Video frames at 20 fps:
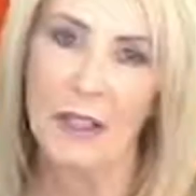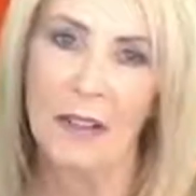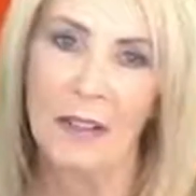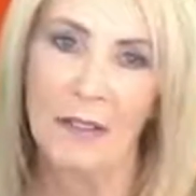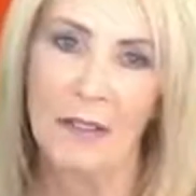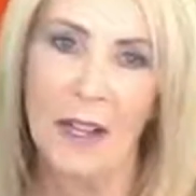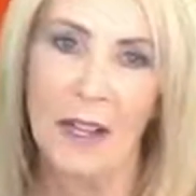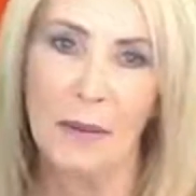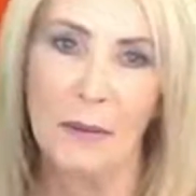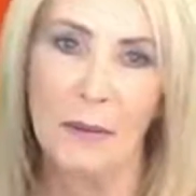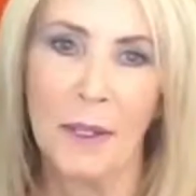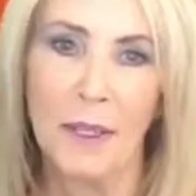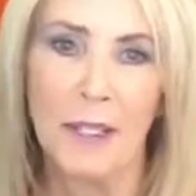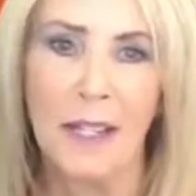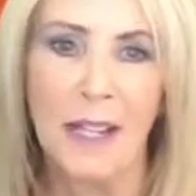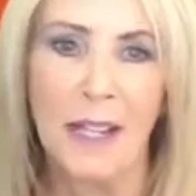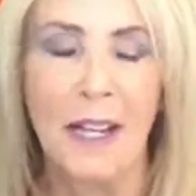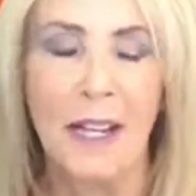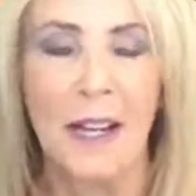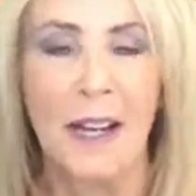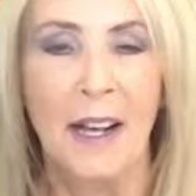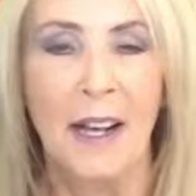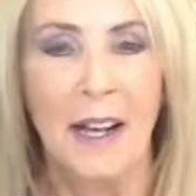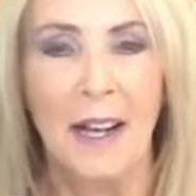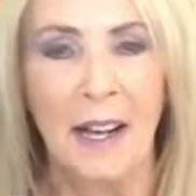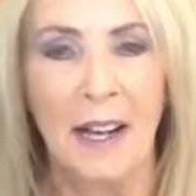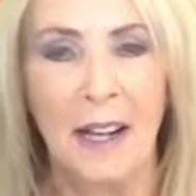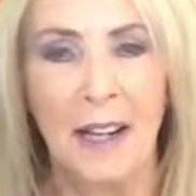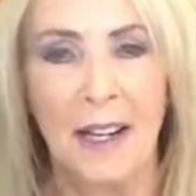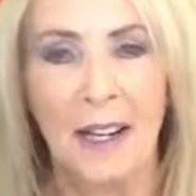love that one.
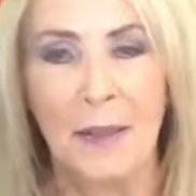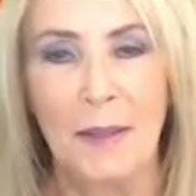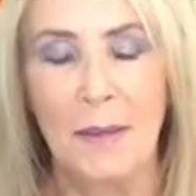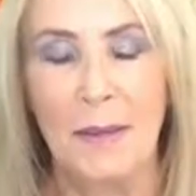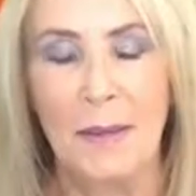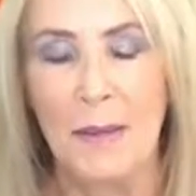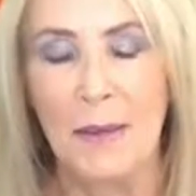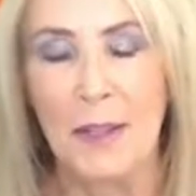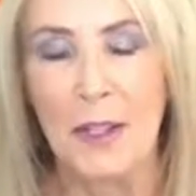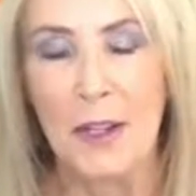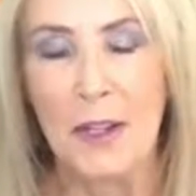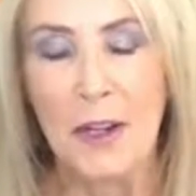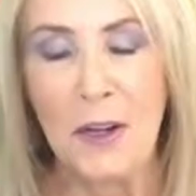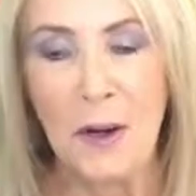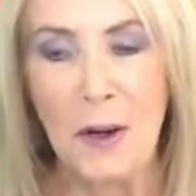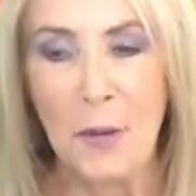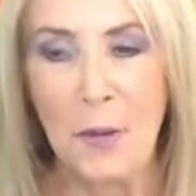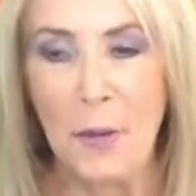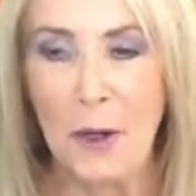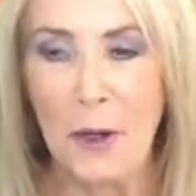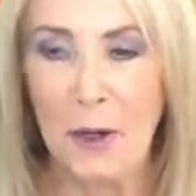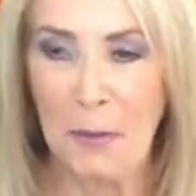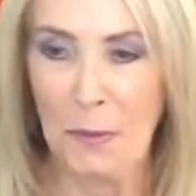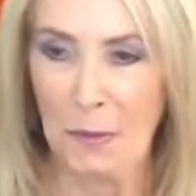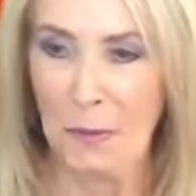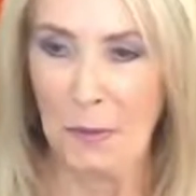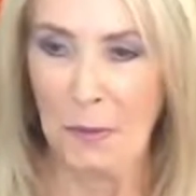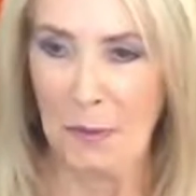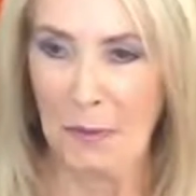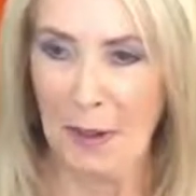
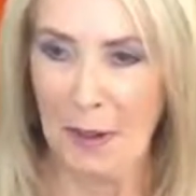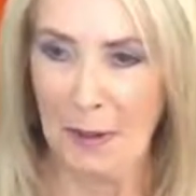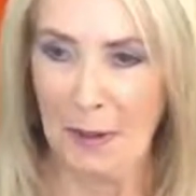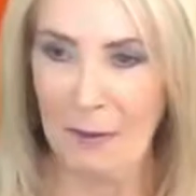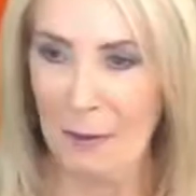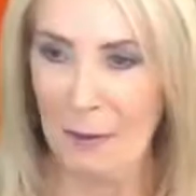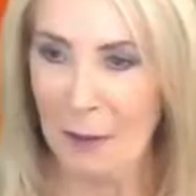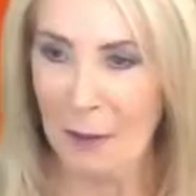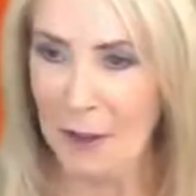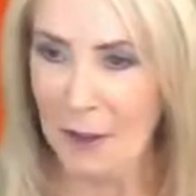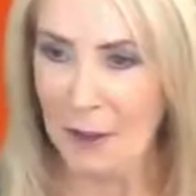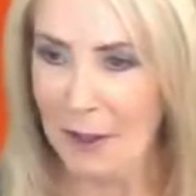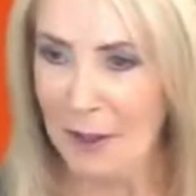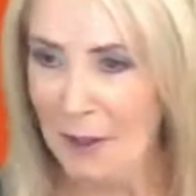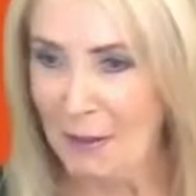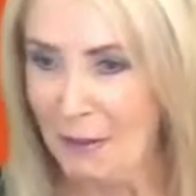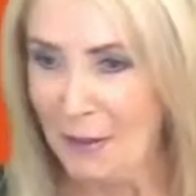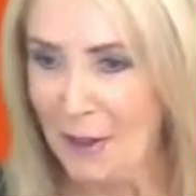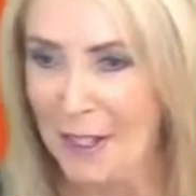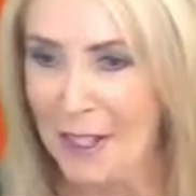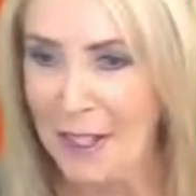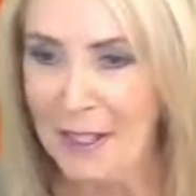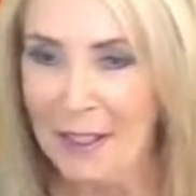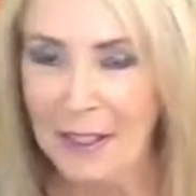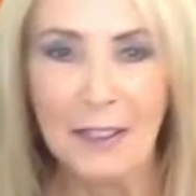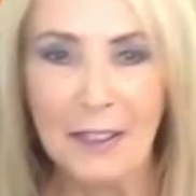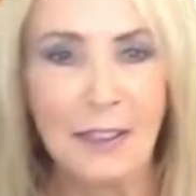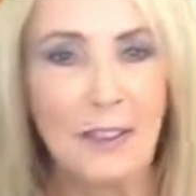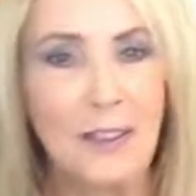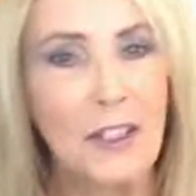We're unfortunately running a
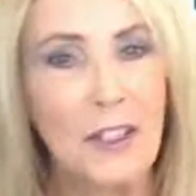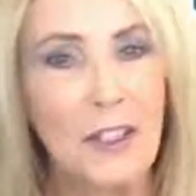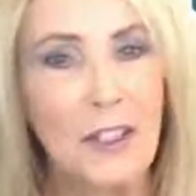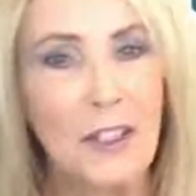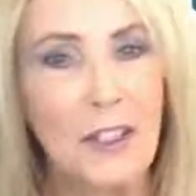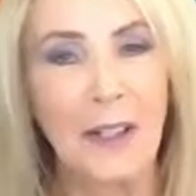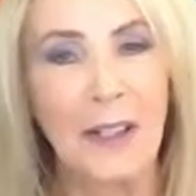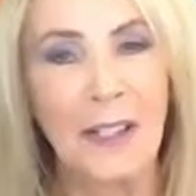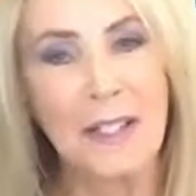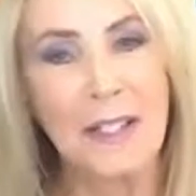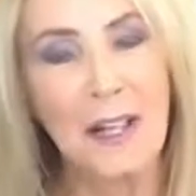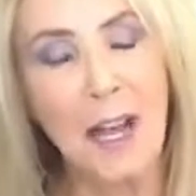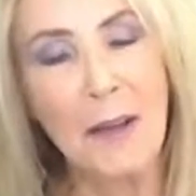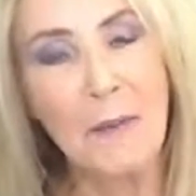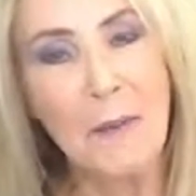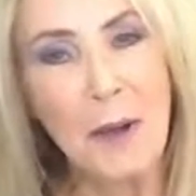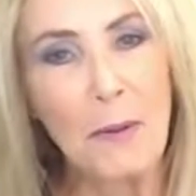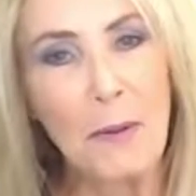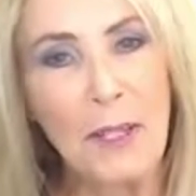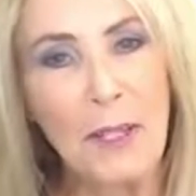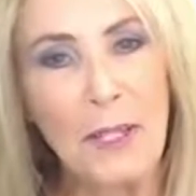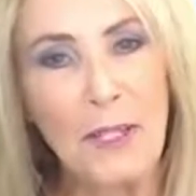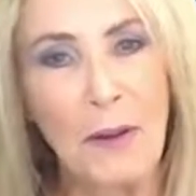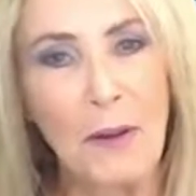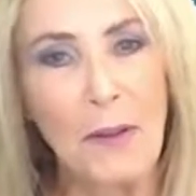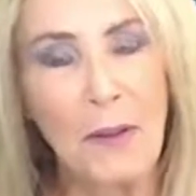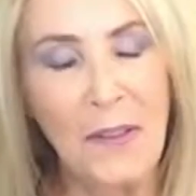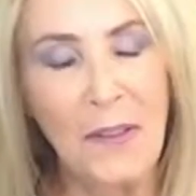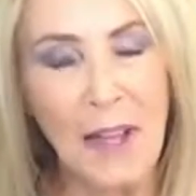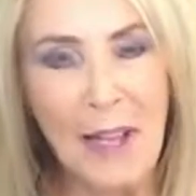little short on time. It went
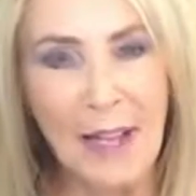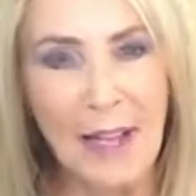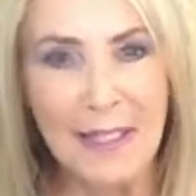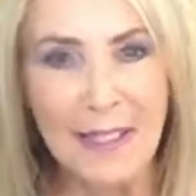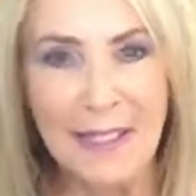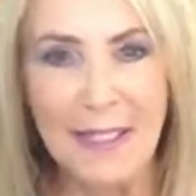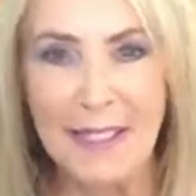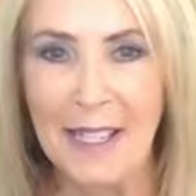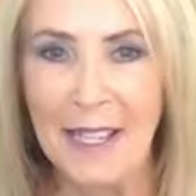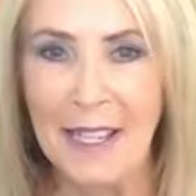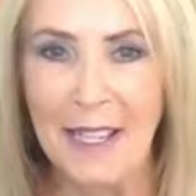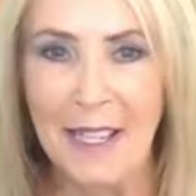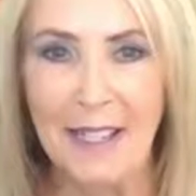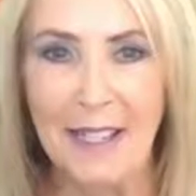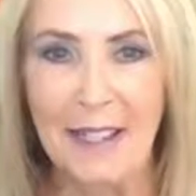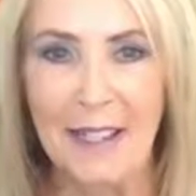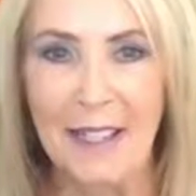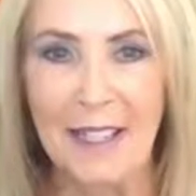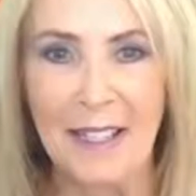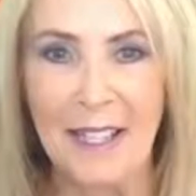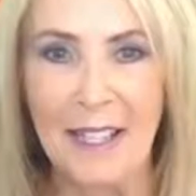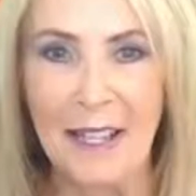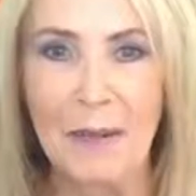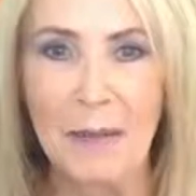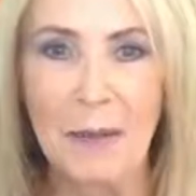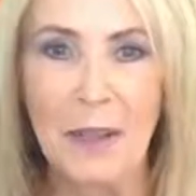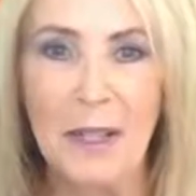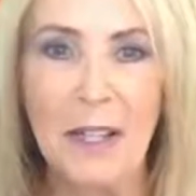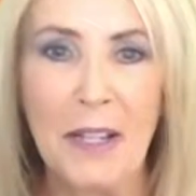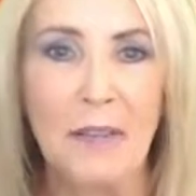so fast. I
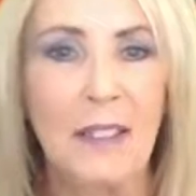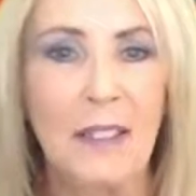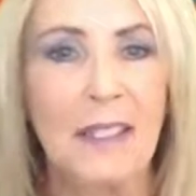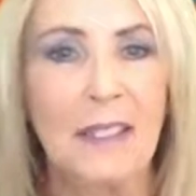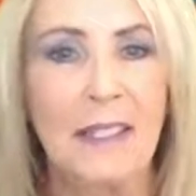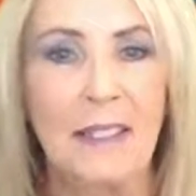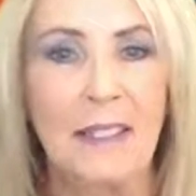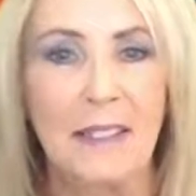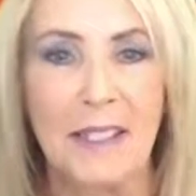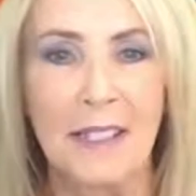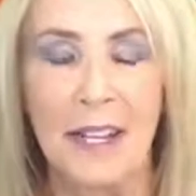can't believe it.